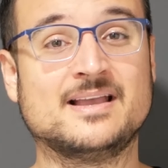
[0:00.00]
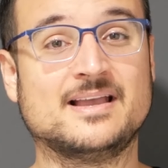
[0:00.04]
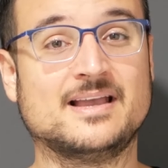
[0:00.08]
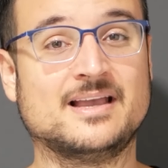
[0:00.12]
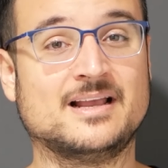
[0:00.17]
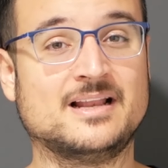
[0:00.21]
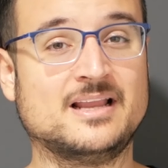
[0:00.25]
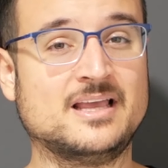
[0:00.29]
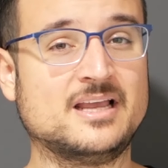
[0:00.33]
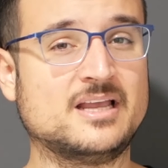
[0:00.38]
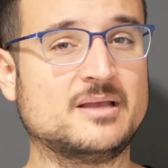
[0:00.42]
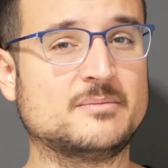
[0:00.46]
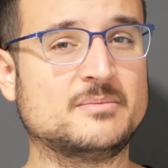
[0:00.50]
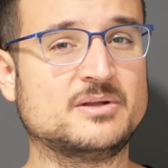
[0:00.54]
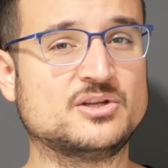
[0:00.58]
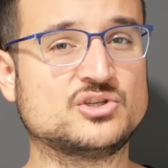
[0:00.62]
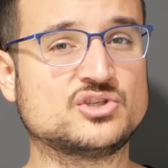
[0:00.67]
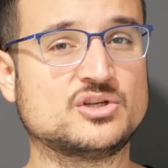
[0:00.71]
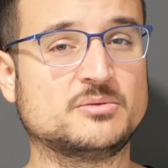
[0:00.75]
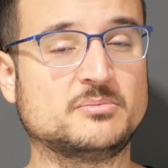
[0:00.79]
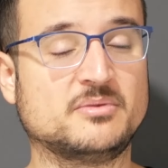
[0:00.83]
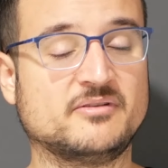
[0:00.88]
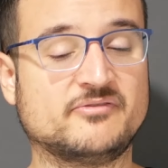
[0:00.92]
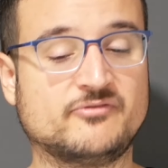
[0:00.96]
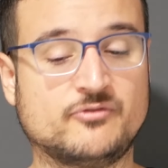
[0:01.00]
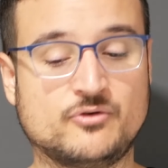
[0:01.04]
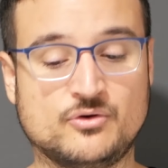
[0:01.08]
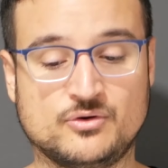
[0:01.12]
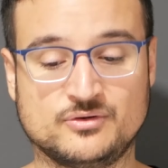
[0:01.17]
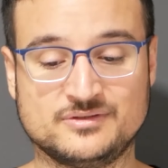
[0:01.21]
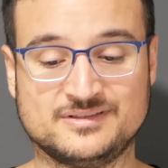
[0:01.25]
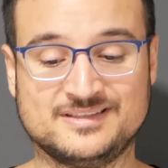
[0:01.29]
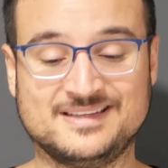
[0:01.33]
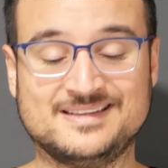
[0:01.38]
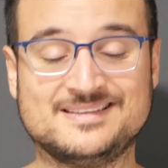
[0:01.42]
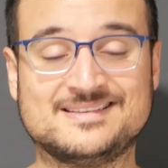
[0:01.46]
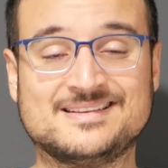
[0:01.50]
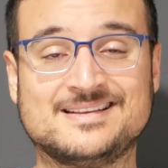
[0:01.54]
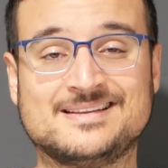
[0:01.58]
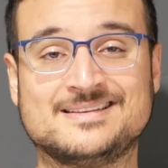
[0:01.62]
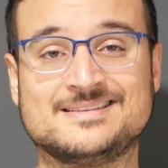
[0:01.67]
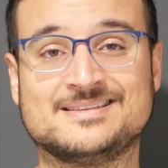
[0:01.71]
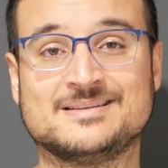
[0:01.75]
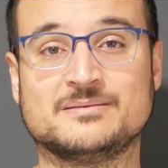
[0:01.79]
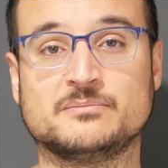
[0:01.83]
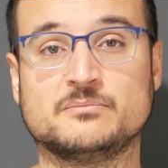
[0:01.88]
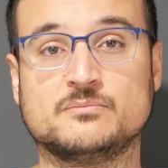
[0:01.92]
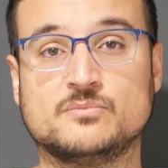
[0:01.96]
And like I mentioned before, these are
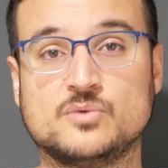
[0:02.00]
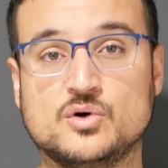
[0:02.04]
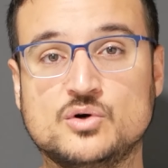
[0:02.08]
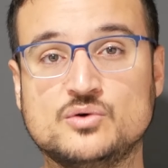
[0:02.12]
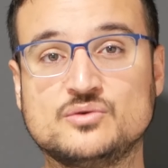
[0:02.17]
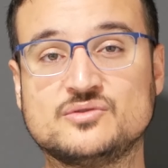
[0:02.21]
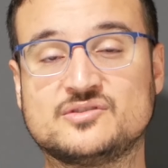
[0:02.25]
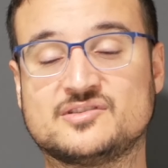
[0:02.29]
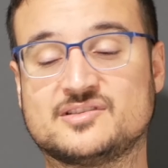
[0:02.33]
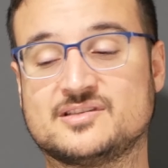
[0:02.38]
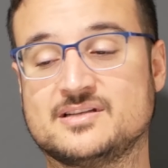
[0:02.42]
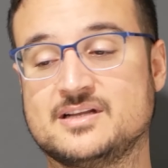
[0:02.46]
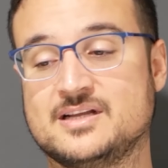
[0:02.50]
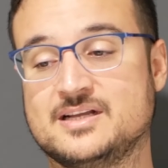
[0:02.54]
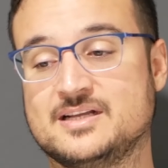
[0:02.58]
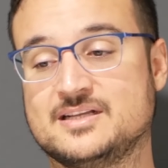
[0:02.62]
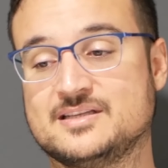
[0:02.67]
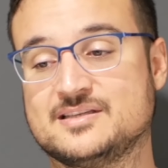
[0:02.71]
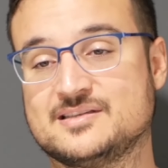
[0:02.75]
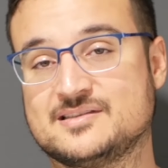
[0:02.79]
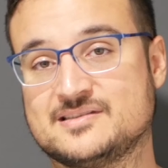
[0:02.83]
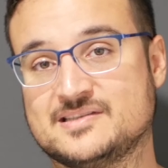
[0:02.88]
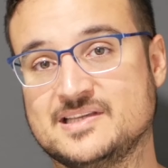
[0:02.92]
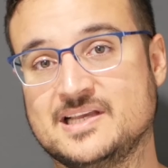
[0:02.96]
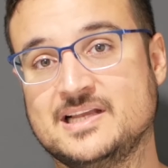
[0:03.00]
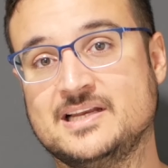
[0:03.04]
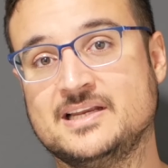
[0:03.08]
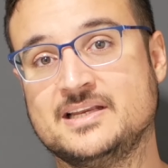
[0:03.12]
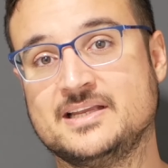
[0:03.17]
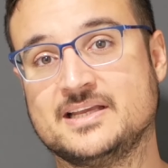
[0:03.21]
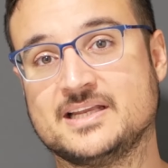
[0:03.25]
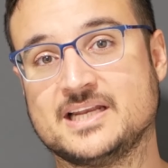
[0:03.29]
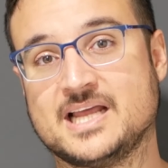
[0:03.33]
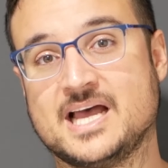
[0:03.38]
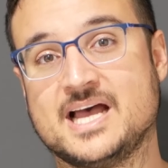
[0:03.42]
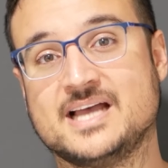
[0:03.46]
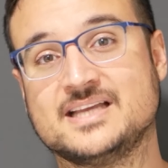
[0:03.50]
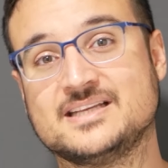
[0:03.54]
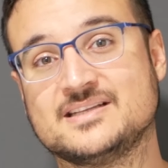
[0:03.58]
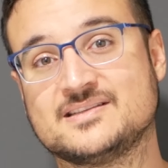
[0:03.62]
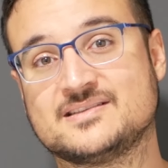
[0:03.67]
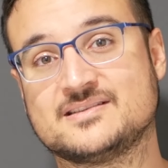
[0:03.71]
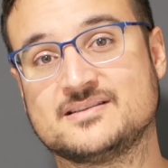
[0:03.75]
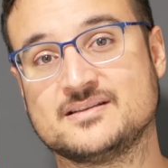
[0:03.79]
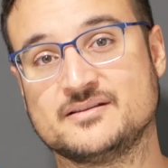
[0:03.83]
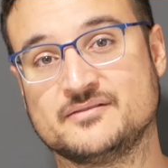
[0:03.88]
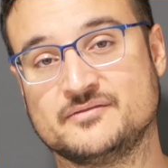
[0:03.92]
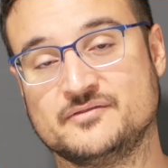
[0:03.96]
the most selling and
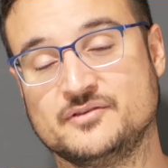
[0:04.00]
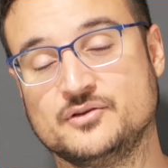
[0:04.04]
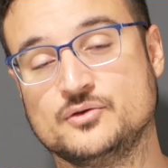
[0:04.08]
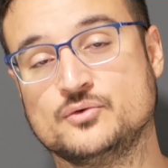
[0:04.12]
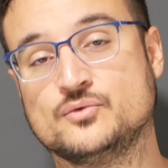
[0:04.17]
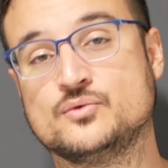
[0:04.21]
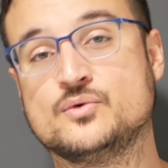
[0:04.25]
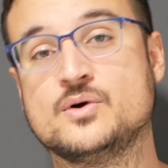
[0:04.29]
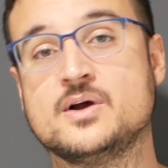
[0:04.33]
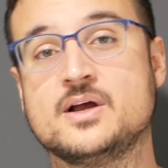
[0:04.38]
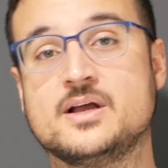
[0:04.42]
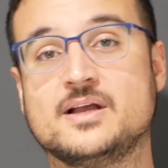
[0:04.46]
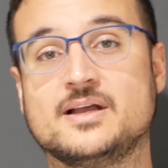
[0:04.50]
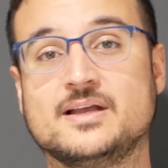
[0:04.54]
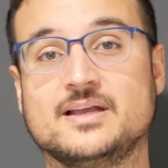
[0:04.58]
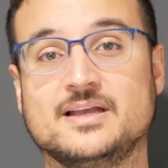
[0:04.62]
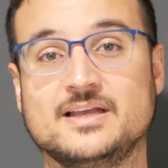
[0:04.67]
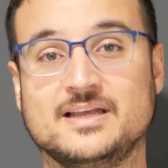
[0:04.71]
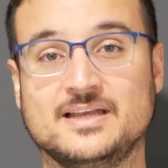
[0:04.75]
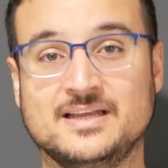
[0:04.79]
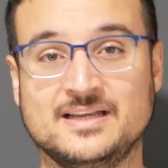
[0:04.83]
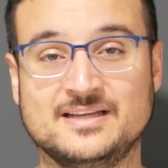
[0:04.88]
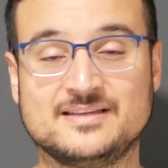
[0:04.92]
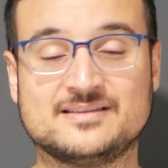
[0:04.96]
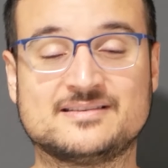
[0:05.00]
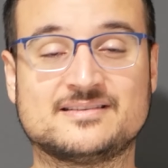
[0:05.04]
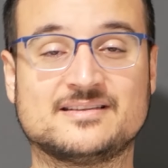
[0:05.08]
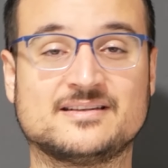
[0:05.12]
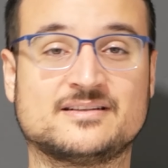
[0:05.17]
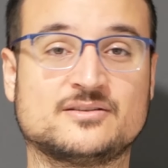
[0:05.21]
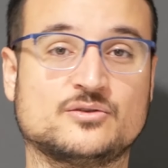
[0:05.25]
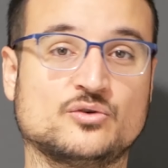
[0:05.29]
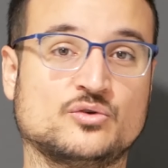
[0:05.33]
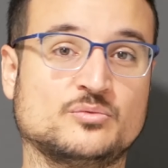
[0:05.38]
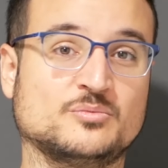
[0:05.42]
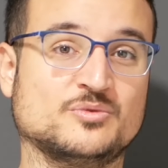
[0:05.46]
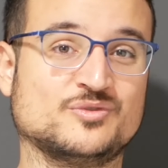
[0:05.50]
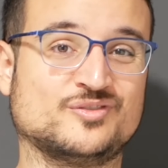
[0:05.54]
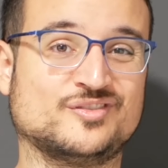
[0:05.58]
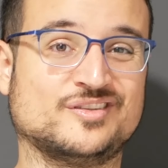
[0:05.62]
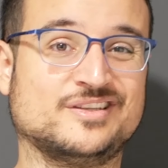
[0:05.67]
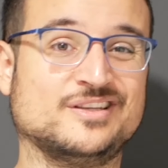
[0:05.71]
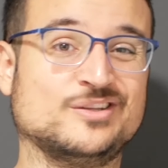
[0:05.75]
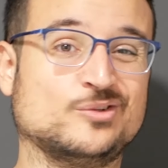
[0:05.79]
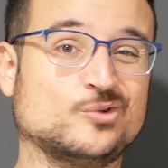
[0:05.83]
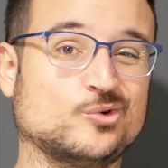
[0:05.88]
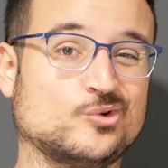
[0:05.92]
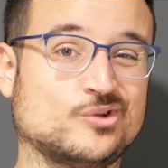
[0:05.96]
highest review insect or
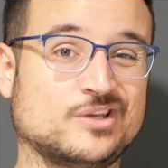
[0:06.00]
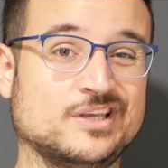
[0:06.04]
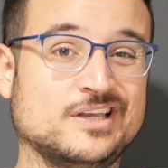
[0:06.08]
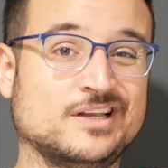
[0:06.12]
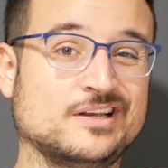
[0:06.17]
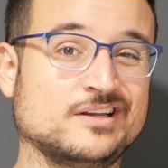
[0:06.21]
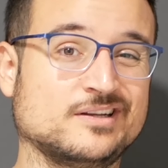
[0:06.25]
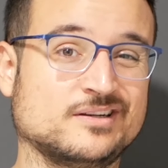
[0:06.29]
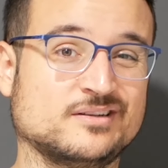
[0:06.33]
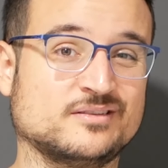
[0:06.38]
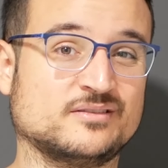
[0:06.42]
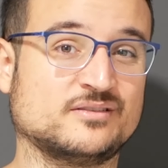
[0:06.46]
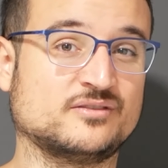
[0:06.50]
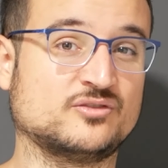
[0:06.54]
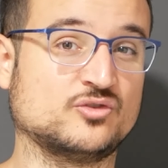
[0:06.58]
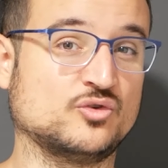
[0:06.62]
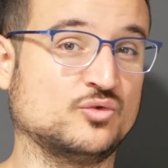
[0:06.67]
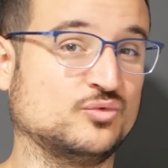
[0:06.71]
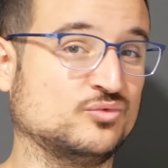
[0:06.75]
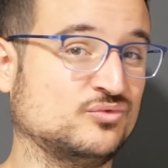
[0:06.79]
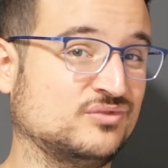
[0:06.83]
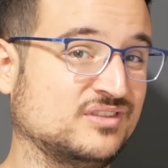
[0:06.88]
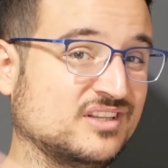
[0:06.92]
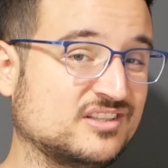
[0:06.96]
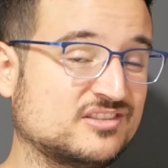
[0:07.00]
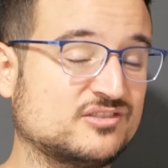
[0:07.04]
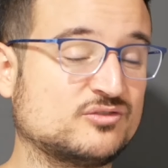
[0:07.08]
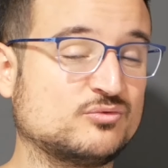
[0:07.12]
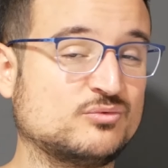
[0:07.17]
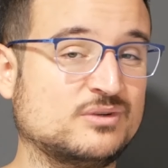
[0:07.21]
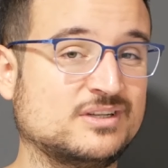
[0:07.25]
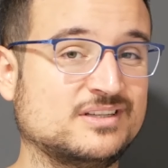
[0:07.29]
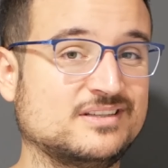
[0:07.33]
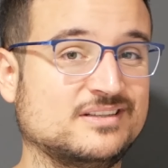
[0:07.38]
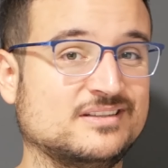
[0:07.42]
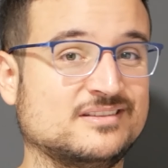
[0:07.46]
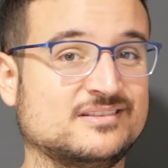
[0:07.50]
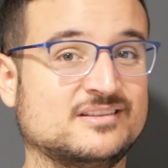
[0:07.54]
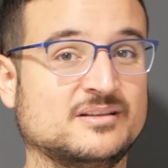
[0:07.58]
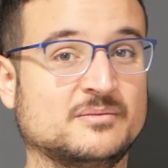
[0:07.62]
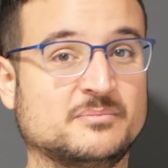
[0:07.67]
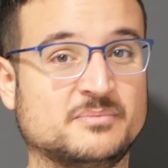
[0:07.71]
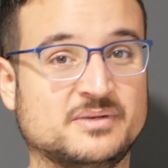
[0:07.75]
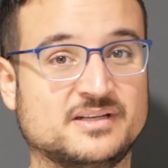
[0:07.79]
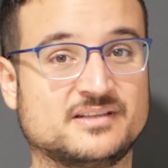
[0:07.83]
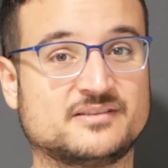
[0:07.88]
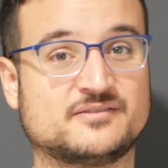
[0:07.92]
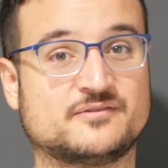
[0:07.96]
mosquito killer. So this one is the
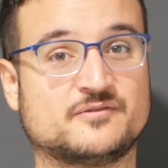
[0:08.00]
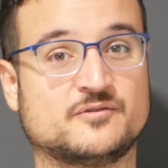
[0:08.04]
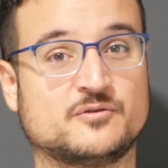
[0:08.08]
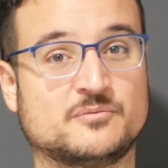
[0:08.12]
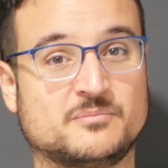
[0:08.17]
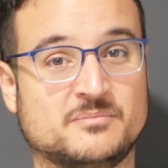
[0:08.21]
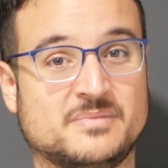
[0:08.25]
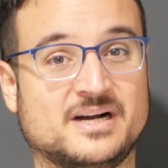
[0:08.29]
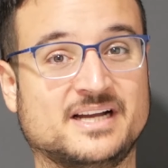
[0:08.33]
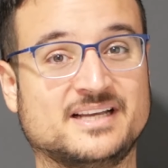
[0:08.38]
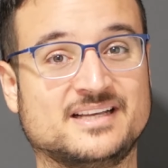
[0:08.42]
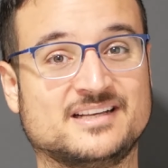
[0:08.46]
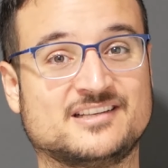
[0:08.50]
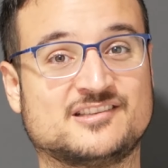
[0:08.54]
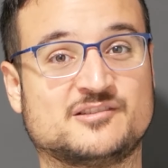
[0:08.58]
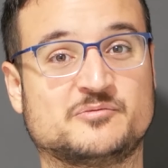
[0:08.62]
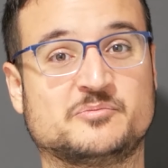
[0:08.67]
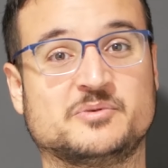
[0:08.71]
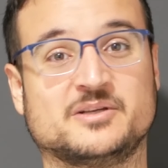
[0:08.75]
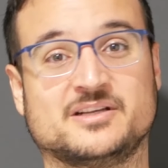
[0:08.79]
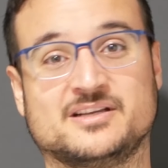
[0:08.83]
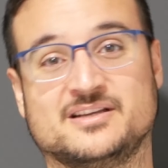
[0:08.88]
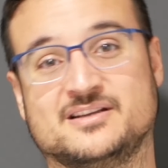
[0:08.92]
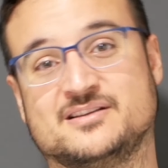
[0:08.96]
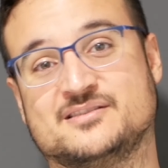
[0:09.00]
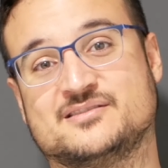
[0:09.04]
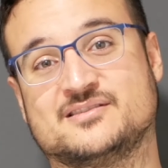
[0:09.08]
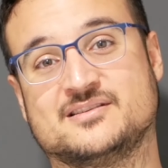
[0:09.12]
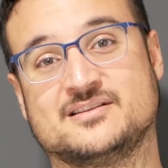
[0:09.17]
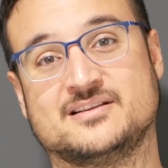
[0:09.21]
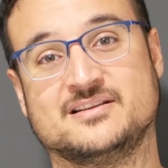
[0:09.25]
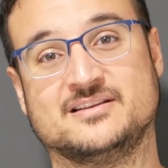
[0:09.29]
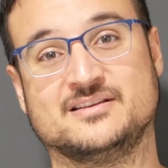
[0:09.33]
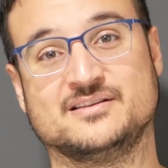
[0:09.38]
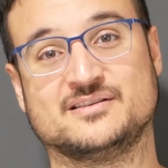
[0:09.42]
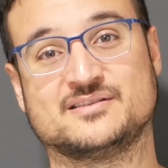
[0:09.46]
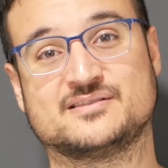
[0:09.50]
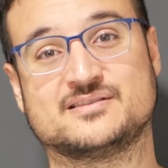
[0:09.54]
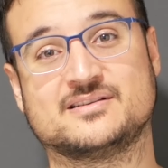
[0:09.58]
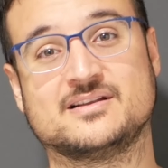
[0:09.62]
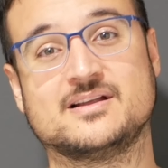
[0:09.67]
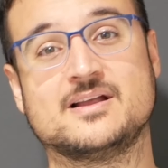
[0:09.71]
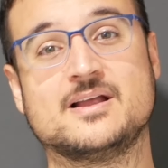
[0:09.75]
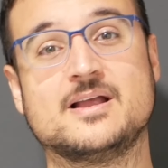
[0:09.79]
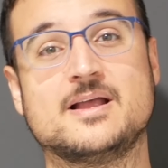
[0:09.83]
best from my experience, at least.